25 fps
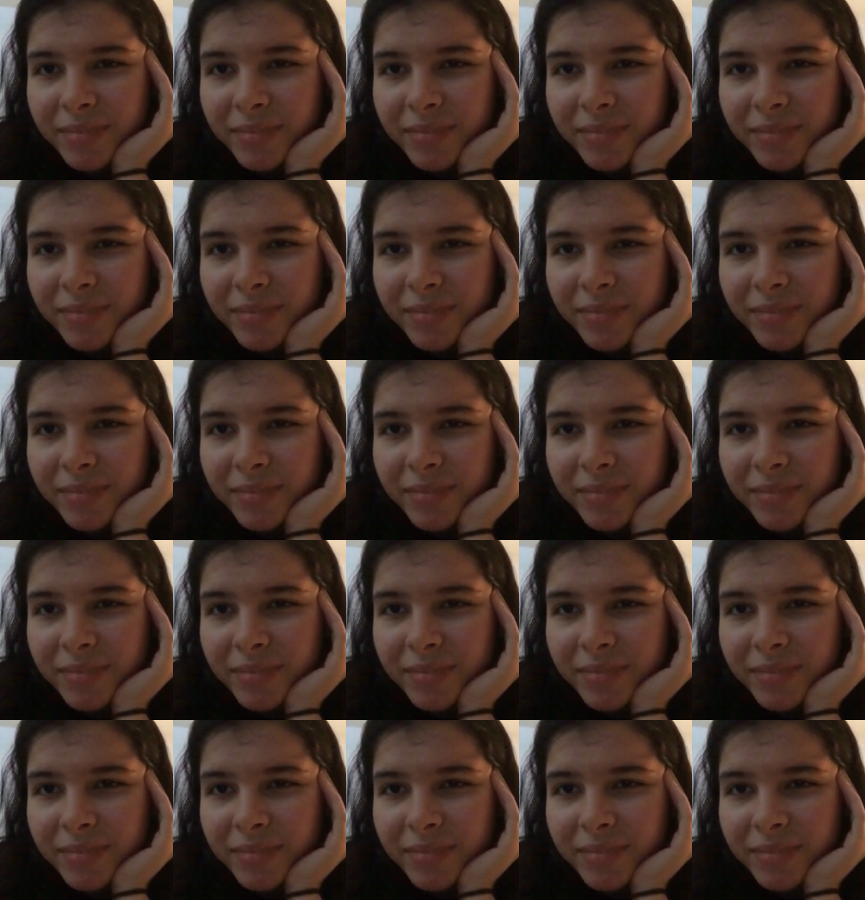and I don't
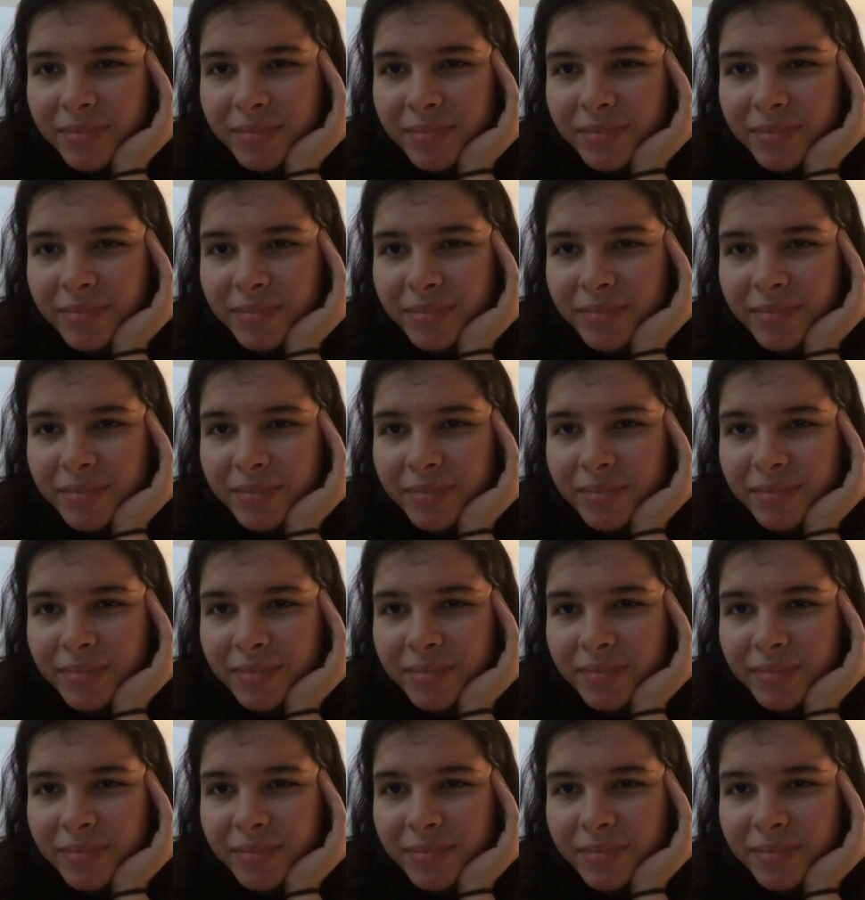have money
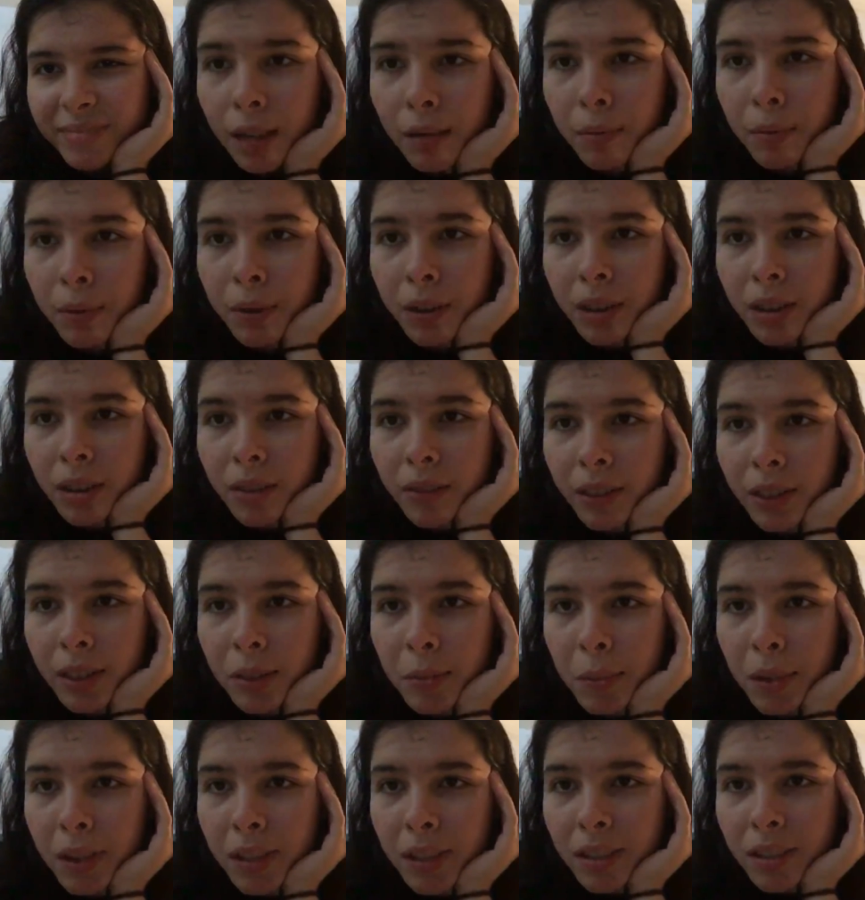to buy a bunch of
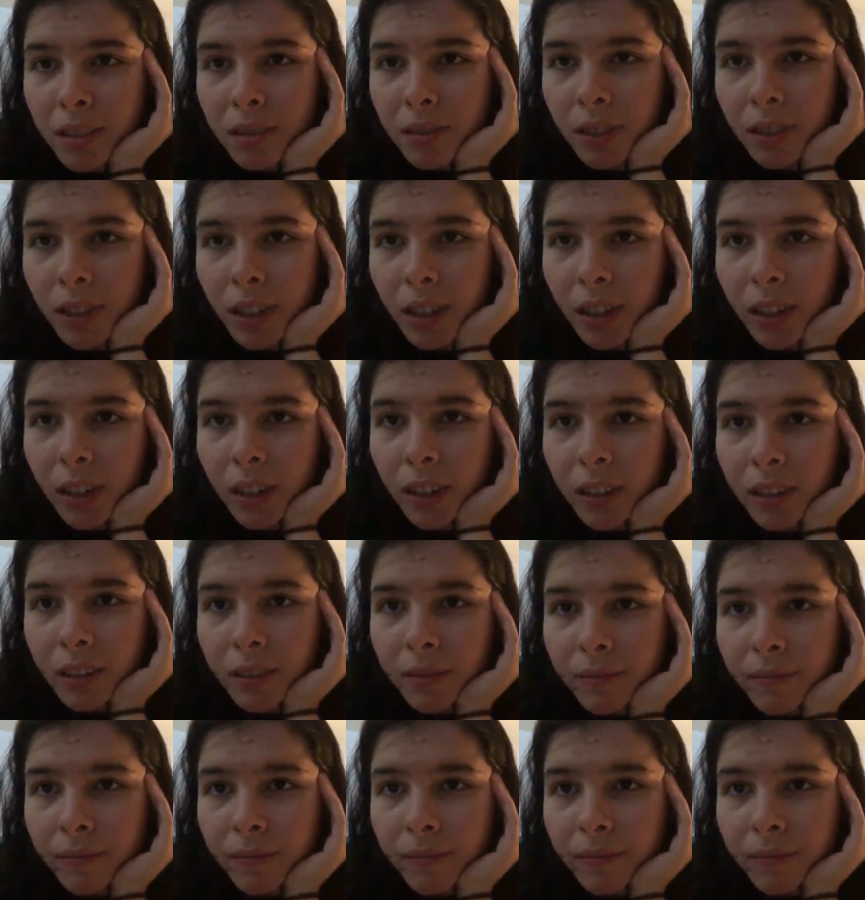expensive gear.